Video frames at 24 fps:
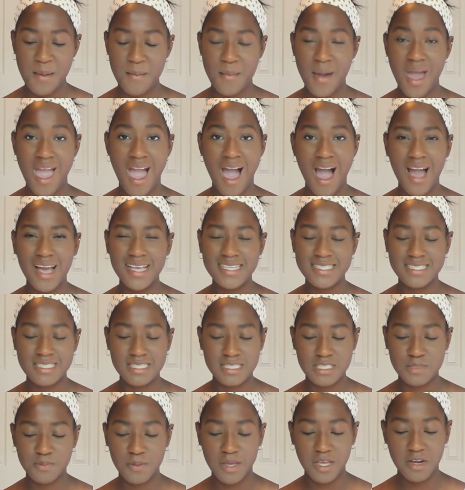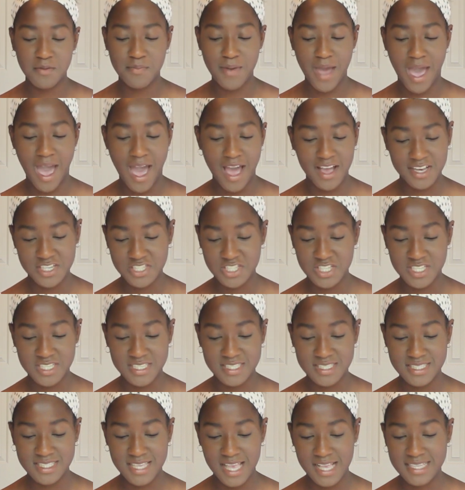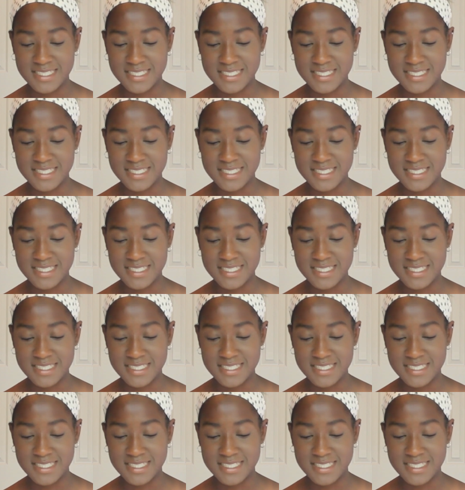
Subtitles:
My eyes displayed passions